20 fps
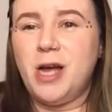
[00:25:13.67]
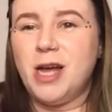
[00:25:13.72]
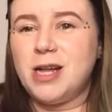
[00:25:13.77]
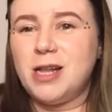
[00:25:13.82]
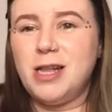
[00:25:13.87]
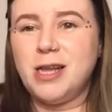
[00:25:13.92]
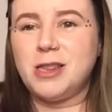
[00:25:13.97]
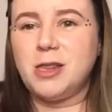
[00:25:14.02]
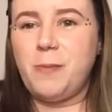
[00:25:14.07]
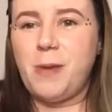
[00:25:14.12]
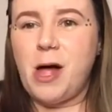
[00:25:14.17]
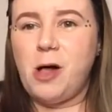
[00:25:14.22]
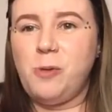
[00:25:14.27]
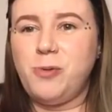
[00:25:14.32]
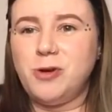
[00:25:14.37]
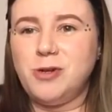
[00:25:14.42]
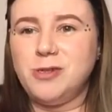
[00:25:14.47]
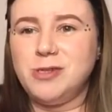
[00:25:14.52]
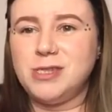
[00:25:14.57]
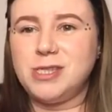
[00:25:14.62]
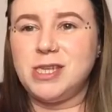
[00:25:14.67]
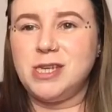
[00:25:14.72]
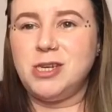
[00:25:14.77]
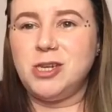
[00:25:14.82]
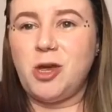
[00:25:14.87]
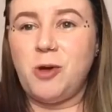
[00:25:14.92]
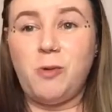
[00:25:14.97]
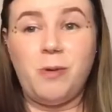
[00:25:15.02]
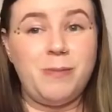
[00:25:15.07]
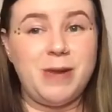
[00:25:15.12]
Click the bell button so you
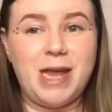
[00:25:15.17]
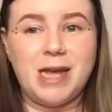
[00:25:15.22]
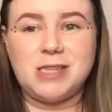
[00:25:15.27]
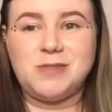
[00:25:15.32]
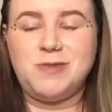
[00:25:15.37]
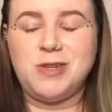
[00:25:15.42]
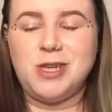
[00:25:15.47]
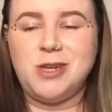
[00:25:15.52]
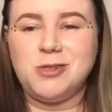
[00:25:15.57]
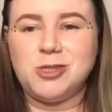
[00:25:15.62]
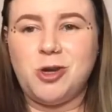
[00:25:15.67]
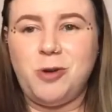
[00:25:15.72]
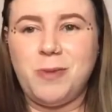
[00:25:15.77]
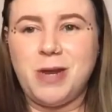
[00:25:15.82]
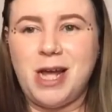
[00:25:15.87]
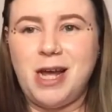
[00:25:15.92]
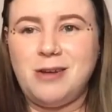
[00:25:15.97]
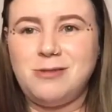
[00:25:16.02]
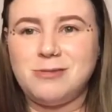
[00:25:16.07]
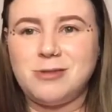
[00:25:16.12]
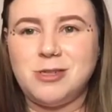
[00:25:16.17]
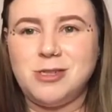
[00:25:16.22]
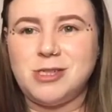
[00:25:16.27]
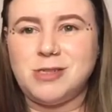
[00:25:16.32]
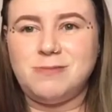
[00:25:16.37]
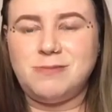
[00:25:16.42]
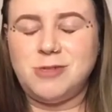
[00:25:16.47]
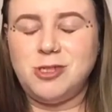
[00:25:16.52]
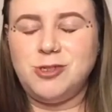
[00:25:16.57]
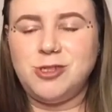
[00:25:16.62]
know when my next video is coming out
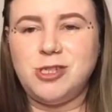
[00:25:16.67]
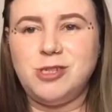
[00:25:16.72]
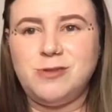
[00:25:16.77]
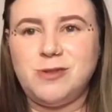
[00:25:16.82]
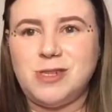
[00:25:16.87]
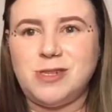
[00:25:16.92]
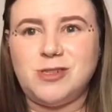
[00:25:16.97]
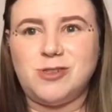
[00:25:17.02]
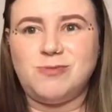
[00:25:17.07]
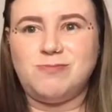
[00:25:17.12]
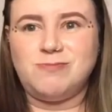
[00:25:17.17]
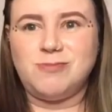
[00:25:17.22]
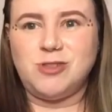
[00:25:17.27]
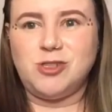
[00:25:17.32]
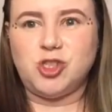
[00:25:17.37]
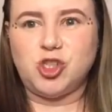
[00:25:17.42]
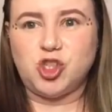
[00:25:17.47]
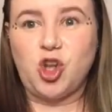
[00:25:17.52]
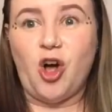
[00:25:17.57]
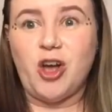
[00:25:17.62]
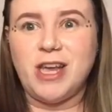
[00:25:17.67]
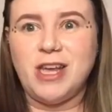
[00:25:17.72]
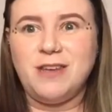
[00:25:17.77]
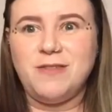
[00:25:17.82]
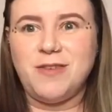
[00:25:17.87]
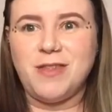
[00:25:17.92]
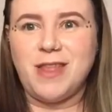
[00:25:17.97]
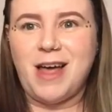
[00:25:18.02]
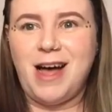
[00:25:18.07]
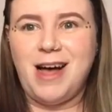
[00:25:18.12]
because YouTube is, is shocking
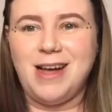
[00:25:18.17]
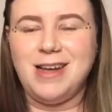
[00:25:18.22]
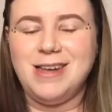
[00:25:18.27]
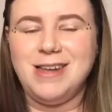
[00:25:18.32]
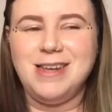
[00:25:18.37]
for that.